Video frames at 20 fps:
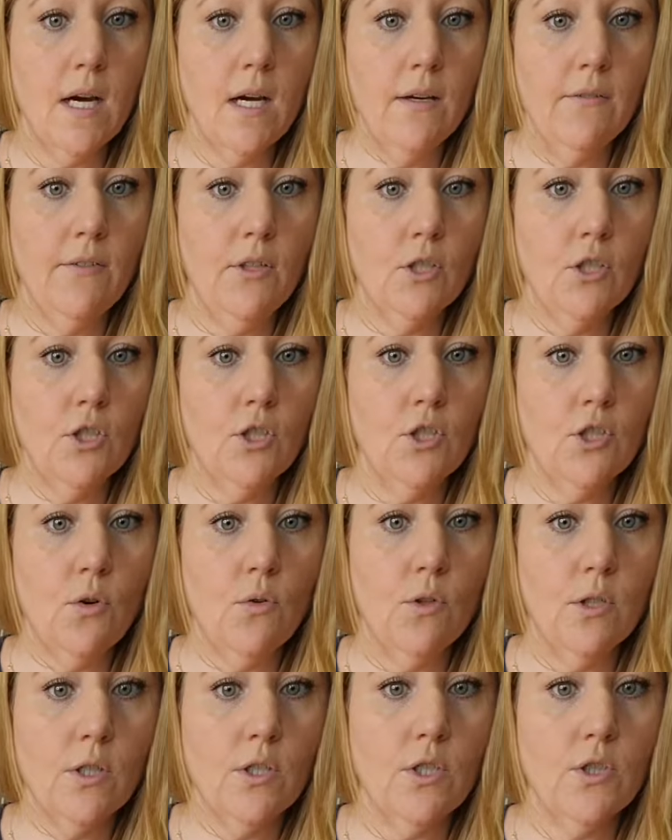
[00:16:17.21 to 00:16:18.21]
of your
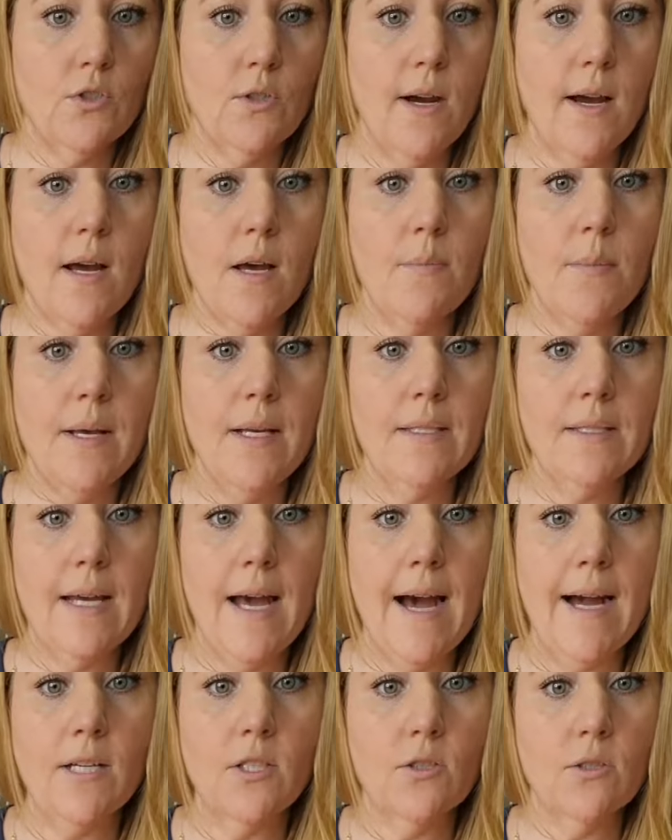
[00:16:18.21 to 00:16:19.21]
shoulder strap is
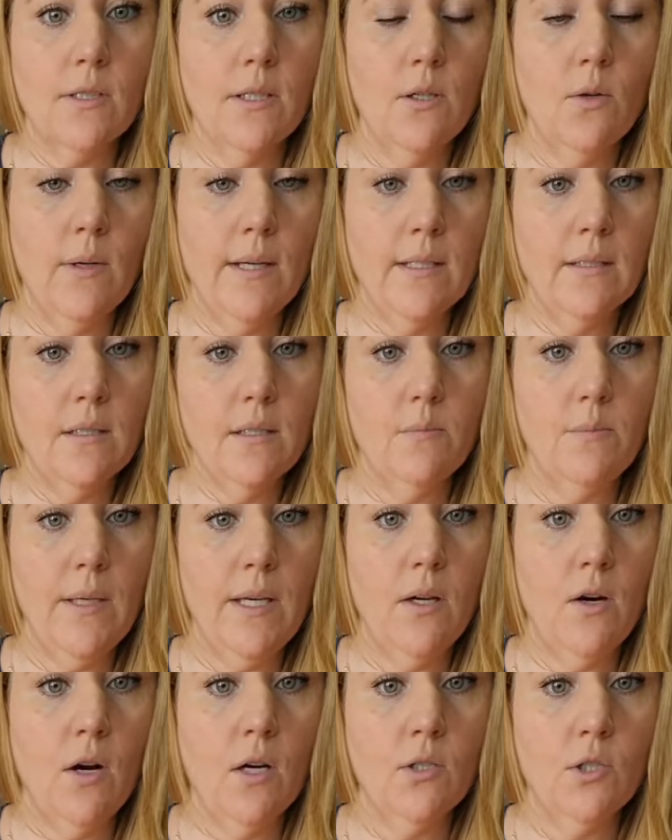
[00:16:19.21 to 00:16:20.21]
actually going to
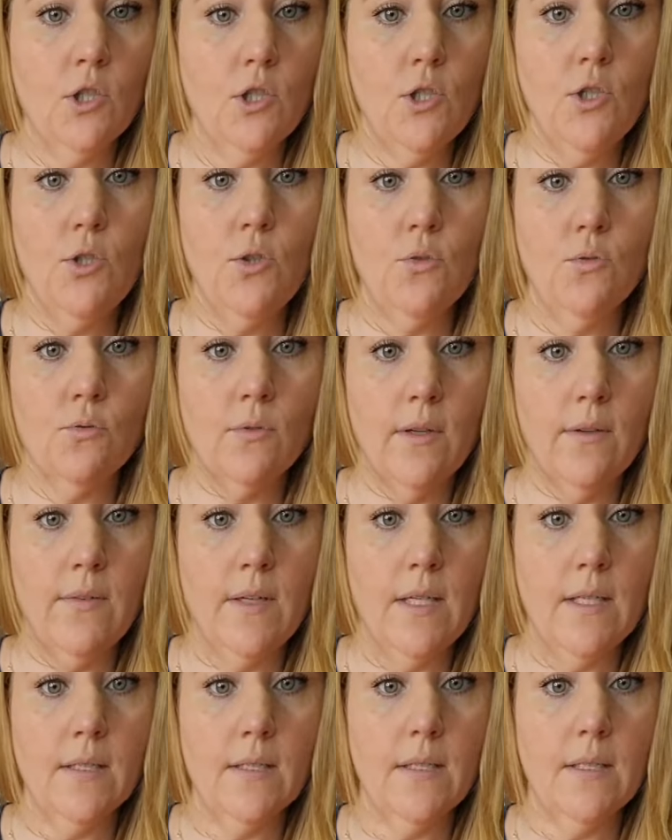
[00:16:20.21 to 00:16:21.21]
be on 2
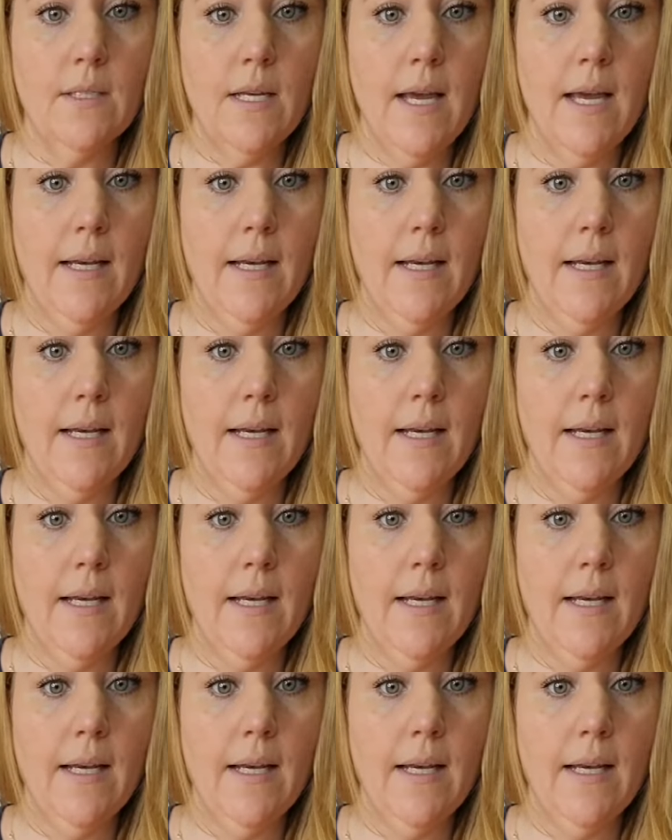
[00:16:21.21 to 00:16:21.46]
rivets